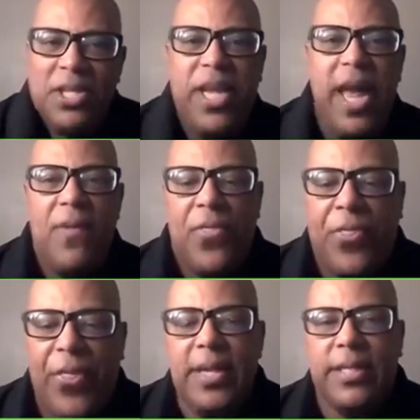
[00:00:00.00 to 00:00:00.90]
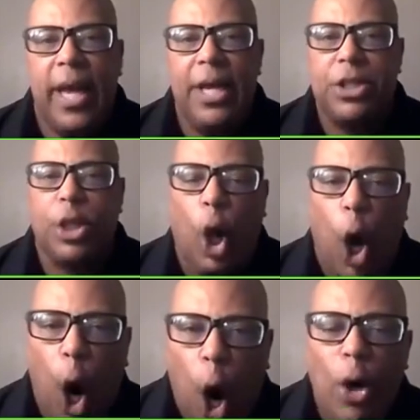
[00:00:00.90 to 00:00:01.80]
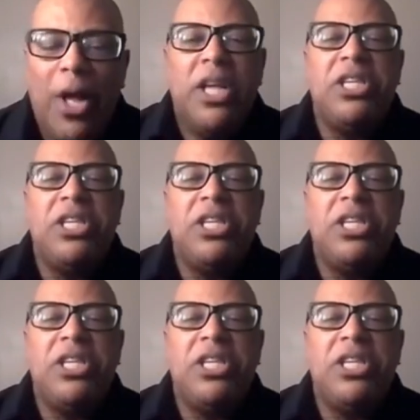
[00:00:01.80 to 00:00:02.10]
See, this is called